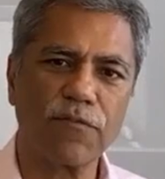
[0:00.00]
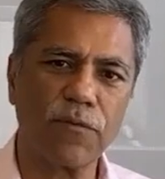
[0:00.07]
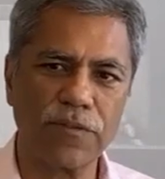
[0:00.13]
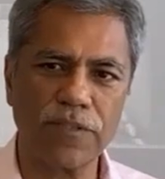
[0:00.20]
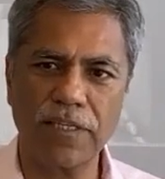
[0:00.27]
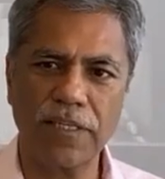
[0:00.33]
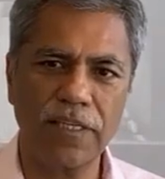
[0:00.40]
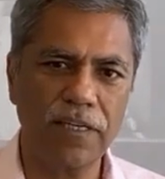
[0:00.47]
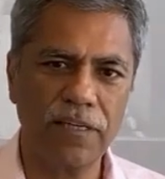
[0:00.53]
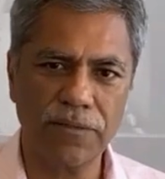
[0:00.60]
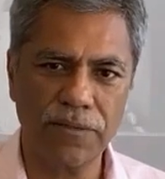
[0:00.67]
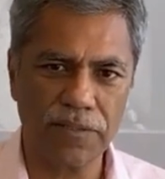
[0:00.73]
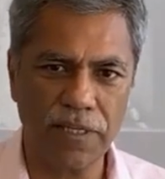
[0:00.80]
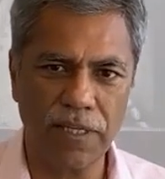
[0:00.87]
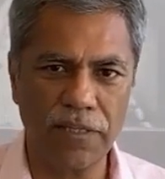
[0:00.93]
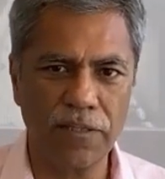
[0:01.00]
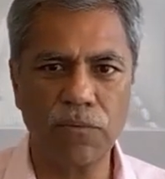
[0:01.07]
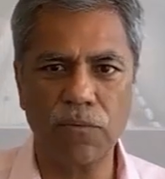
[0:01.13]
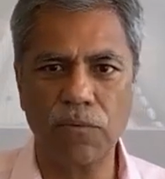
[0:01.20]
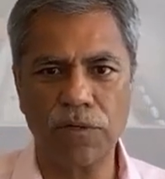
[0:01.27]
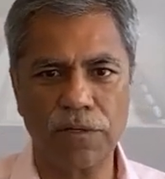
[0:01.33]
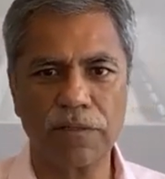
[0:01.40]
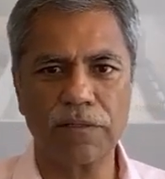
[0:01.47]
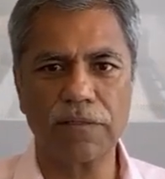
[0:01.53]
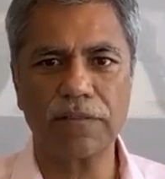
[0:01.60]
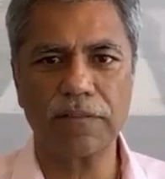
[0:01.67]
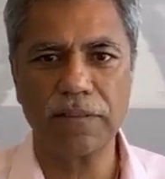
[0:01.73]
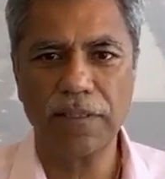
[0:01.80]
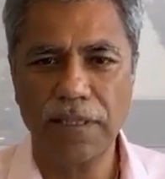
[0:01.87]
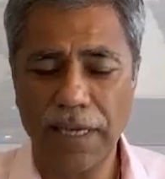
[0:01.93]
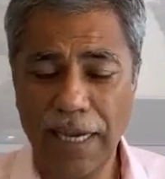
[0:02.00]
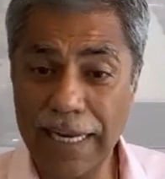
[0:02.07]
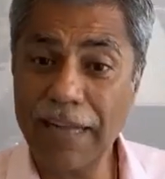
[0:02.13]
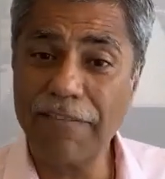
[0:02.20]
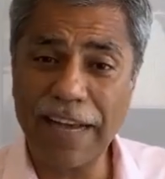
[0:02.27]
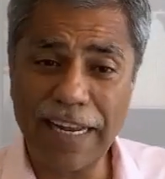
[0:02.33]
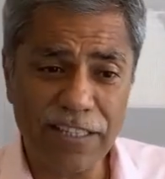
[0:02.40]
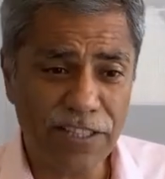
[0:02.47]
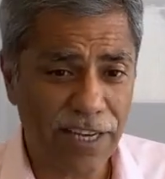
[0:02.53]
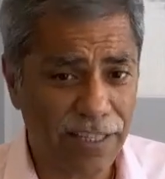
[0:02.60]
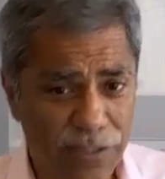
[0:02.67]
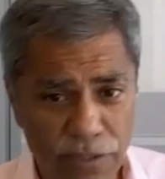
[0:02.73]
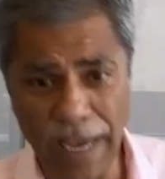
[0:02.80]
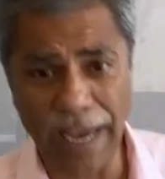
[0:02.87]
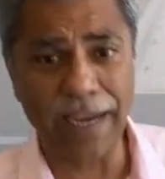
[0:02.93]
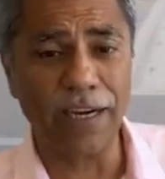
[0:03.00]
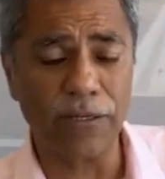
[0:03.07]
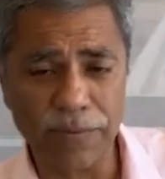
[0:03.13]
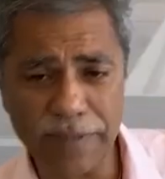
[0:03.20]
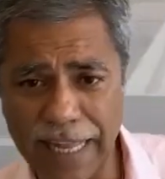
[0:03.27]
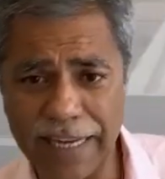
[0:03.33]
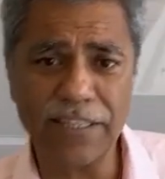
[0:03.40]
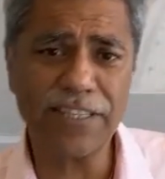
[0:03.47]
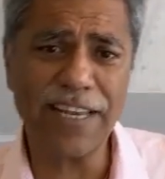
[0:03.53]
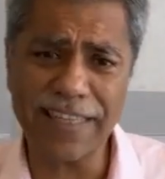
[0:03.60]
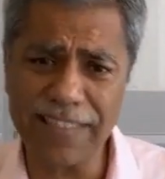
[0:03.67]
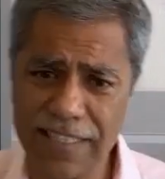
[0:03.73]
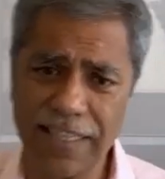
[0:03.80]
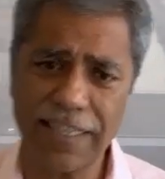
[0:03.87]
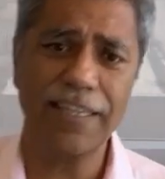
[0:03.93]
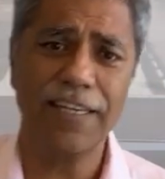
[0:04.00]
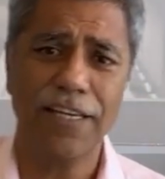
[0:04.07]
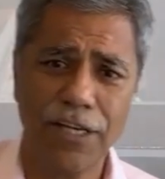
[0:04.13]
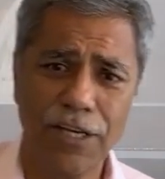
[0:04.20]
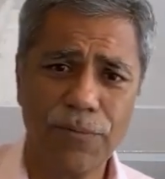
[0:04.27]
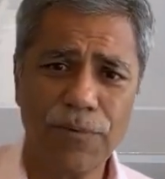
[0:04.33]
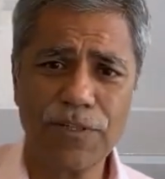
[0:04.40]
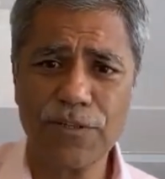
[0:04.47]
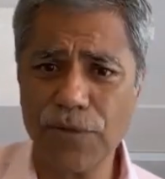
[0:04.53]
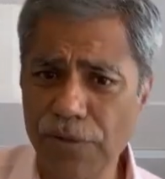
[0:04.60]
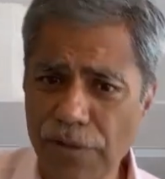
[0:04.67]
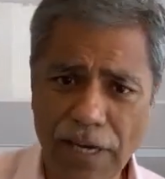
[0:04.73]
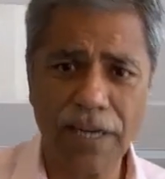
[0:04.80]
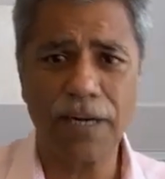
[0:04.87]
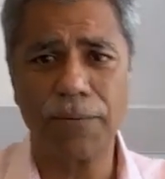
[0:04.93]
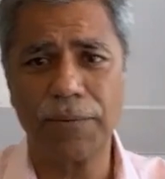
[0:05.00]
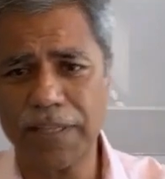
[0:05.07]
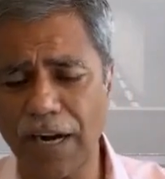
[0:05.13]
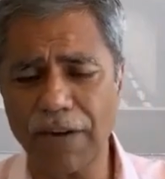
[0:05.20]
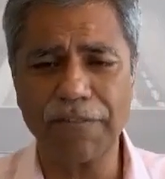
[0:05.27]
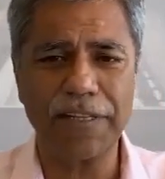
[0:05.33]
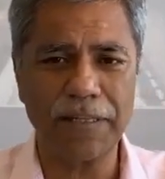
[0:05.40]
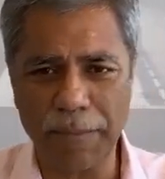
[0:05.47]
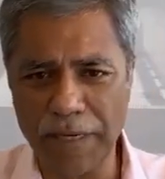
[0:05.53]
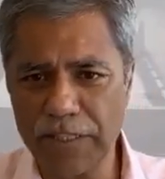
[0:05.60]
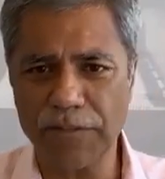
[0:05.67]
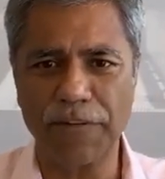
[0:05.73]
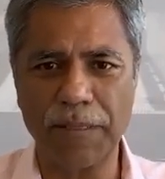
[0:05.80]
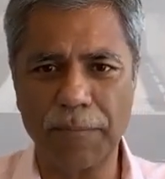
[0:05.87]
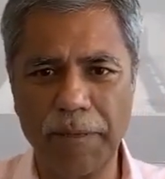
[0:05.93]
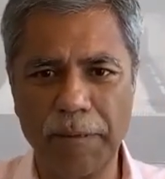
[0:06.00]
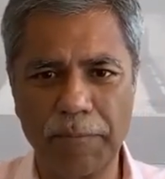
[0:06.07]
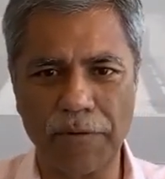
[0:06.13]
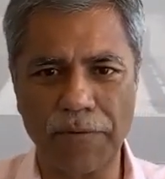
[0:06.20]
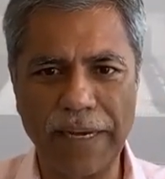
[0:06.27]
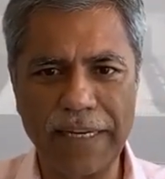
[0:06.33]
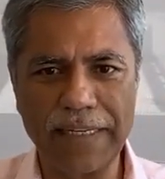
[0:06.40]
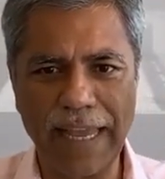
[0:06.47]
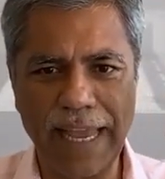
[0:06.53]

CEOs in the world, and I've had a chance to hang out with Andy Jassy, with Sundar, with Arvind, a bunch of other people, right?